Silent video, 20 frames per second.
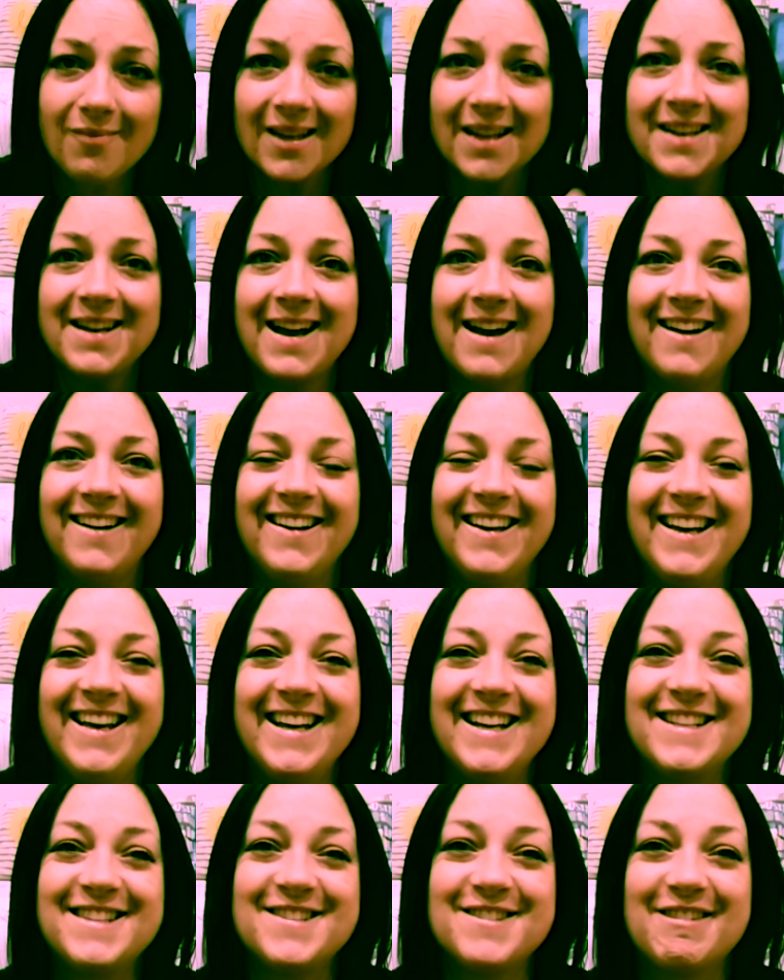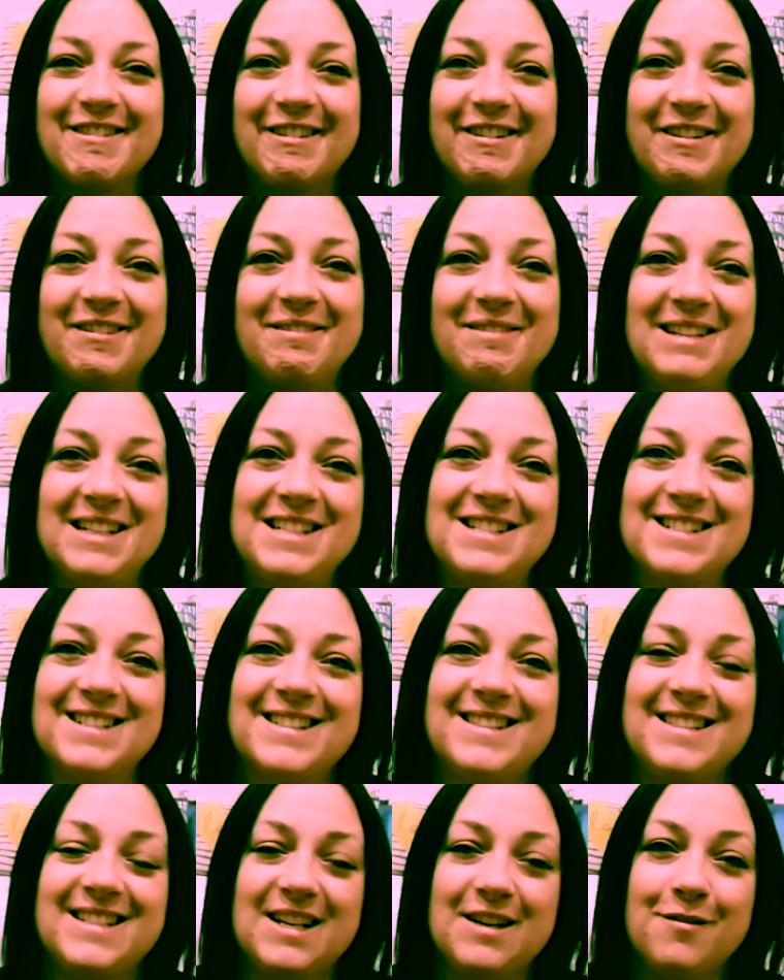Now, it's no good we
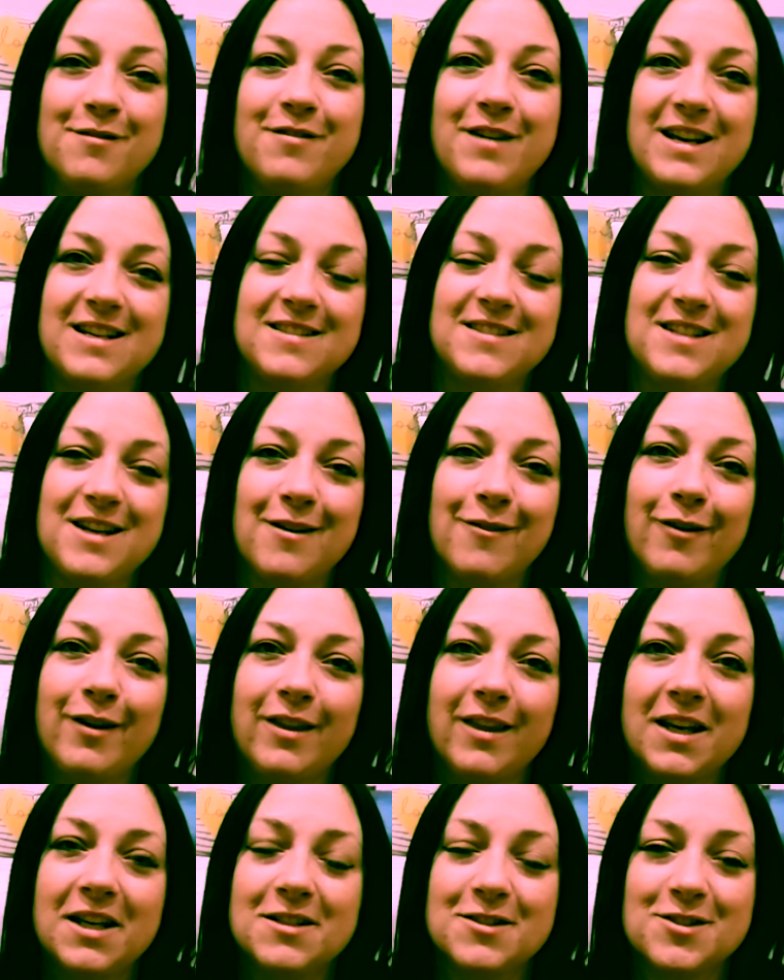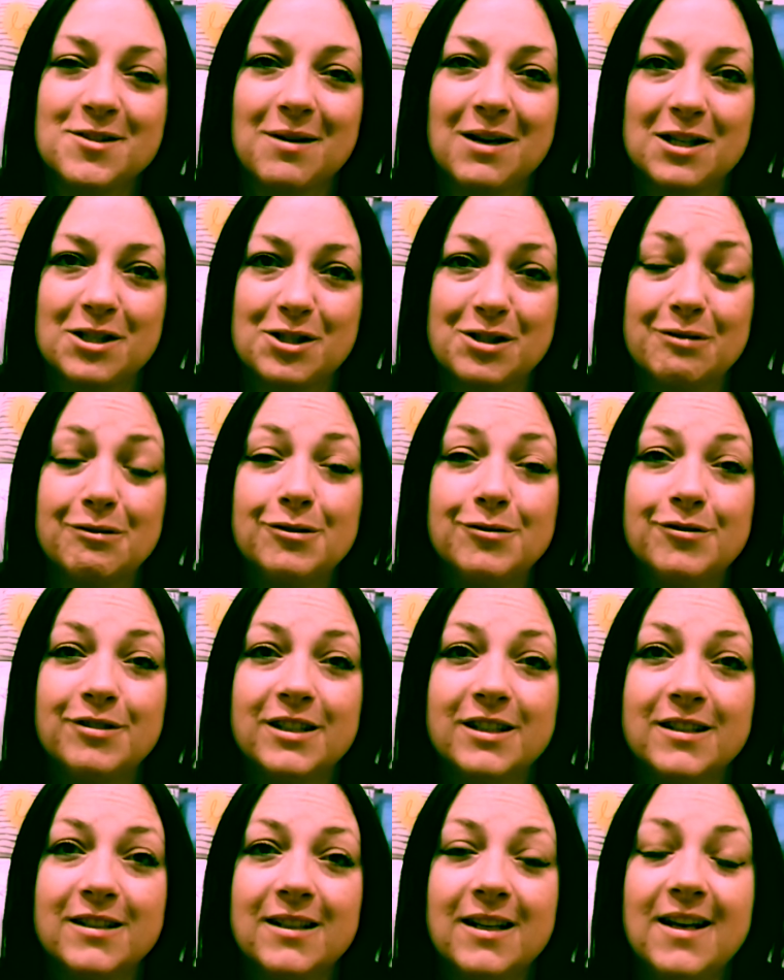just invest everything into our
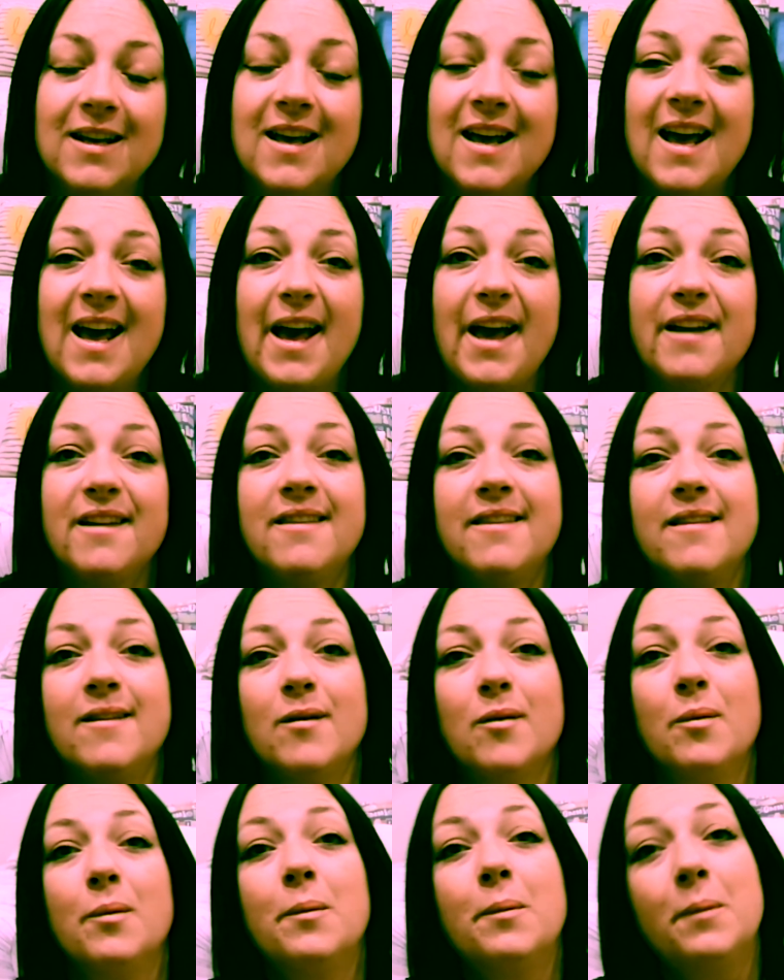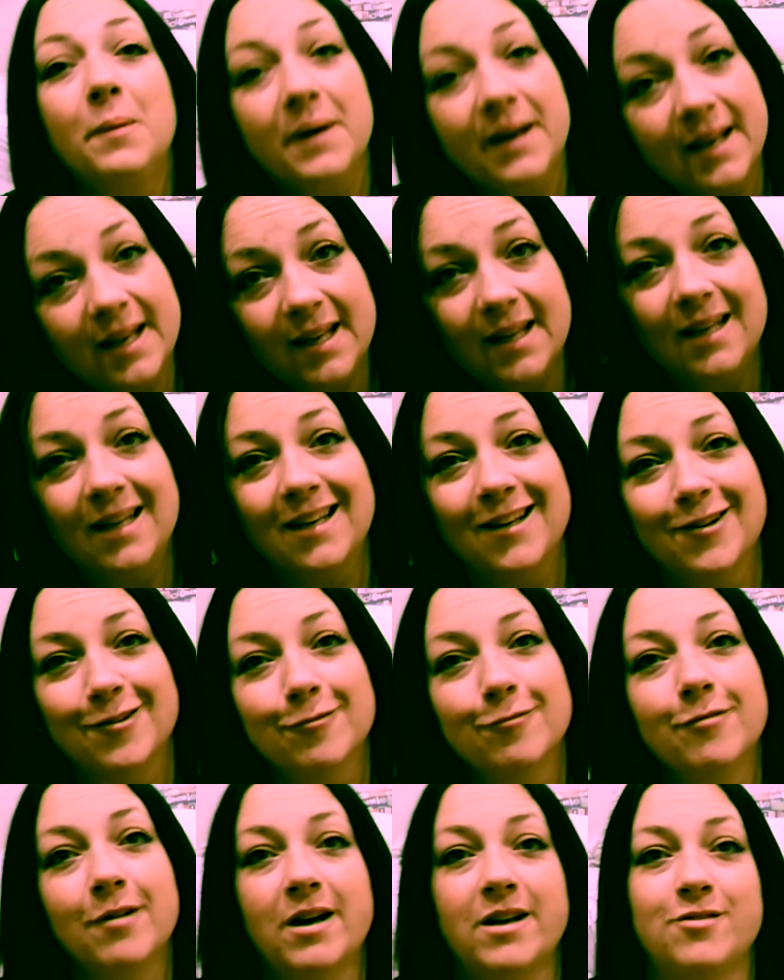children and we
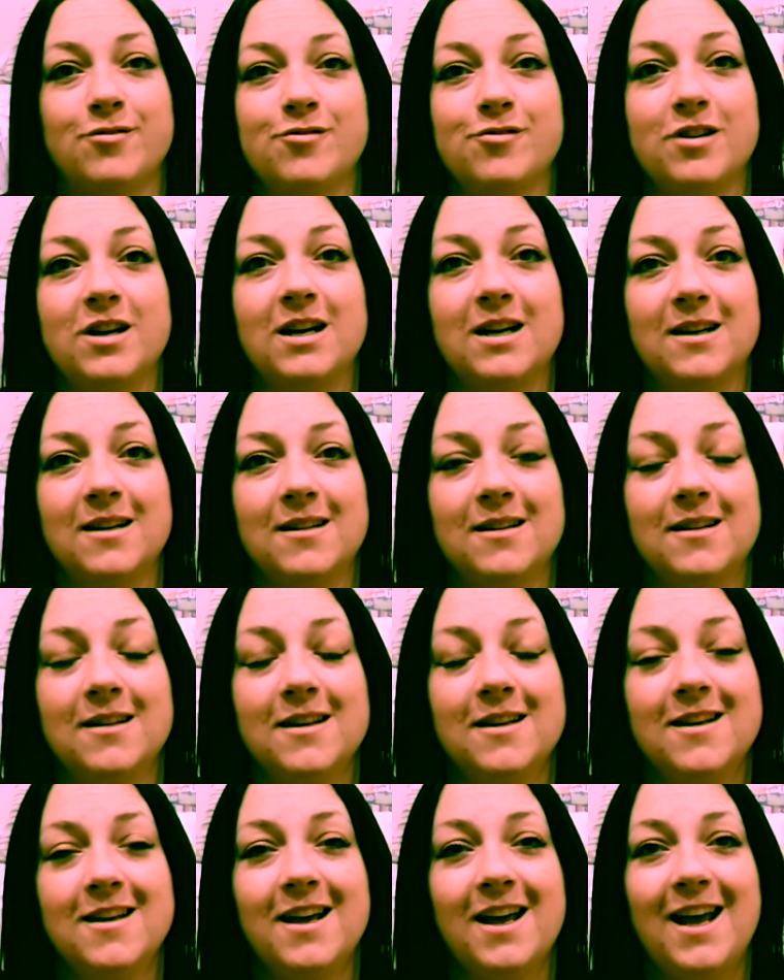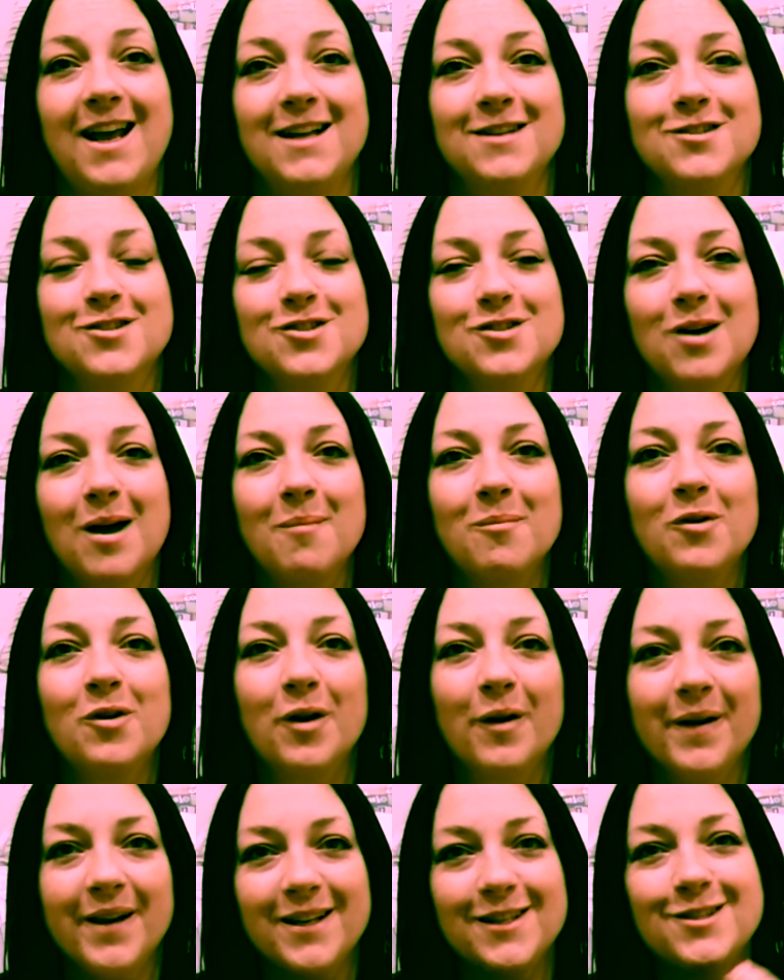run dry. And so I'm
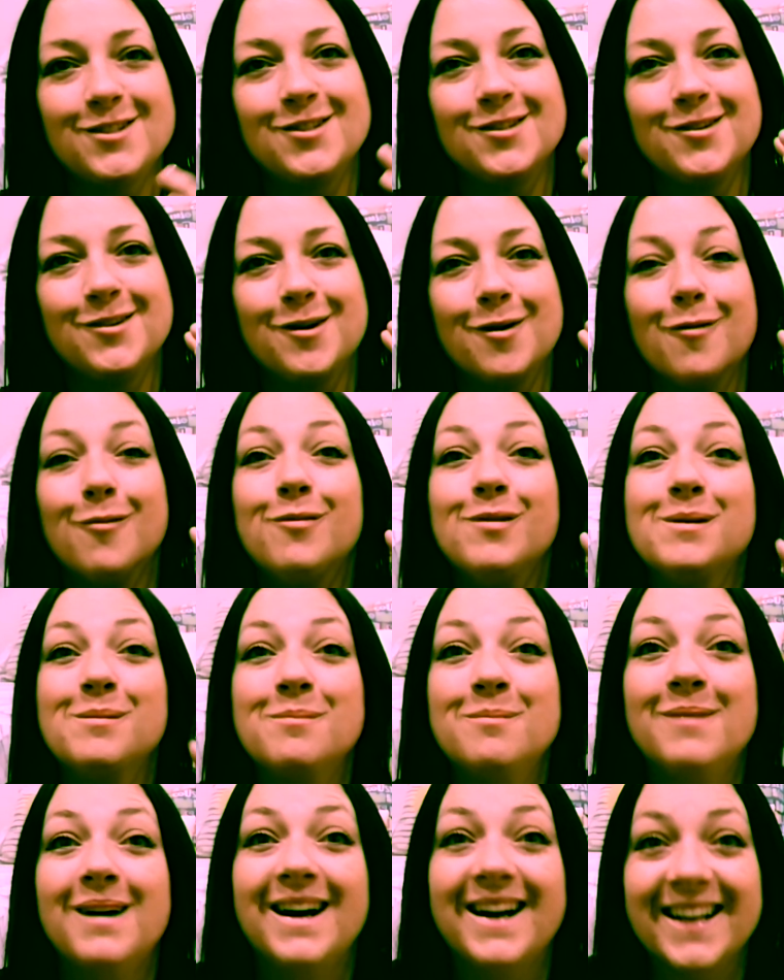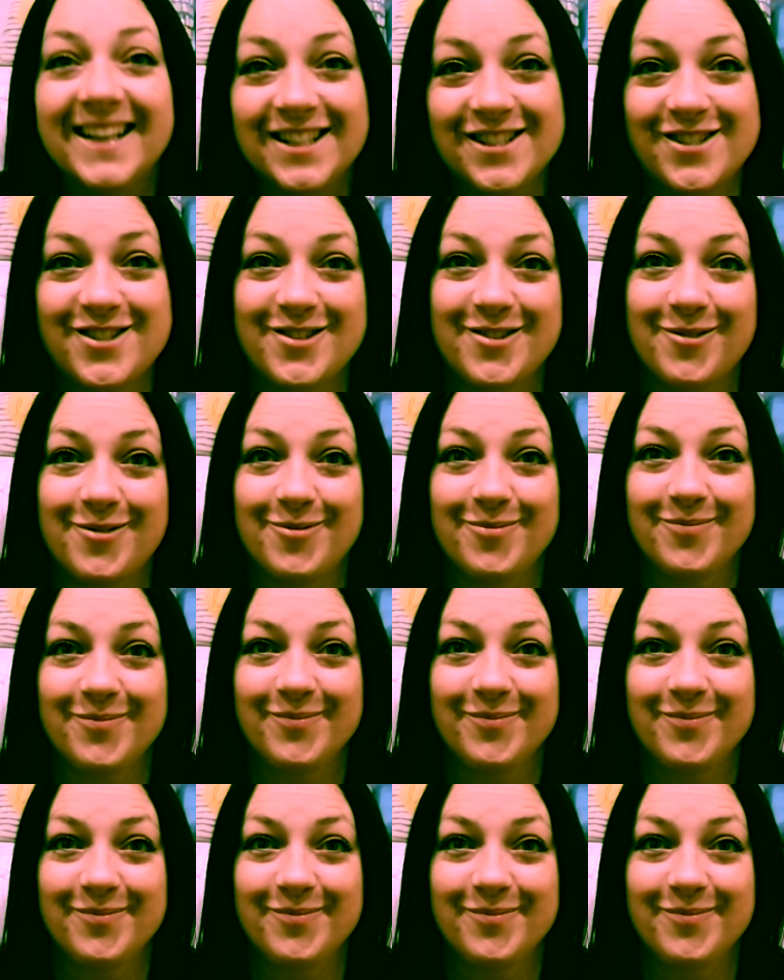going to remind you